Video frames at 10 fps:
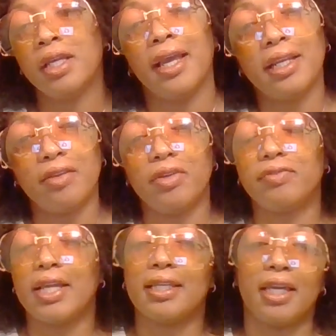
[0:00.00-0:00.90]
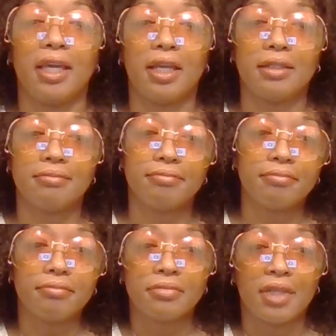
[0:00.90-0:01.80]
And even if they can't
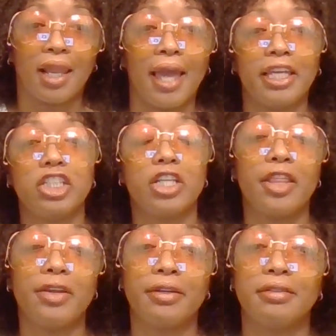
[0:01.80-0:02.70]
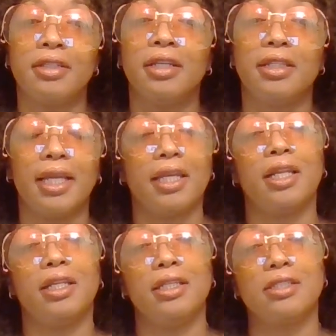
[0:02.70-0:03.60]
like each other, they can
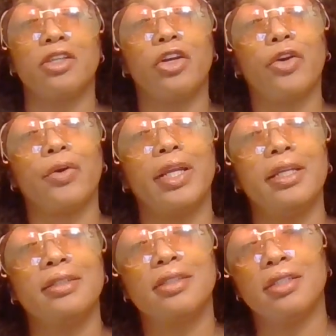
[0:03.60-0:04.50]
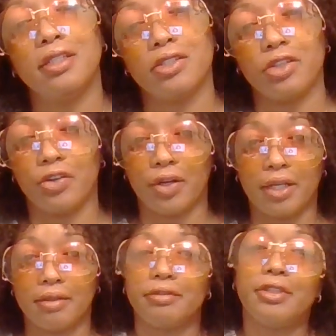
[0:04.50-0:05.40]
at least agree to disagree.
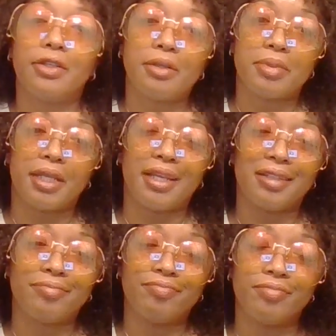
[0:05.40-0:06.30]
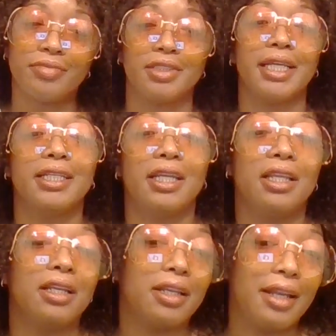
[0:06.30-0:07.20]
You know what I'm saying? Because at the
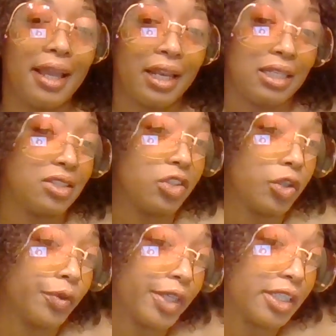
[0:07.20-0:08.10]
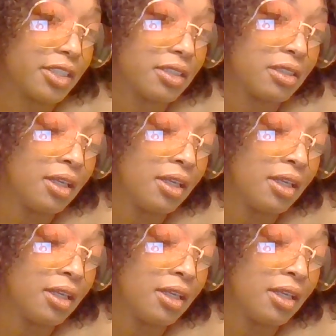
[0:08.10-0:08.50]
end of the day, they still rich.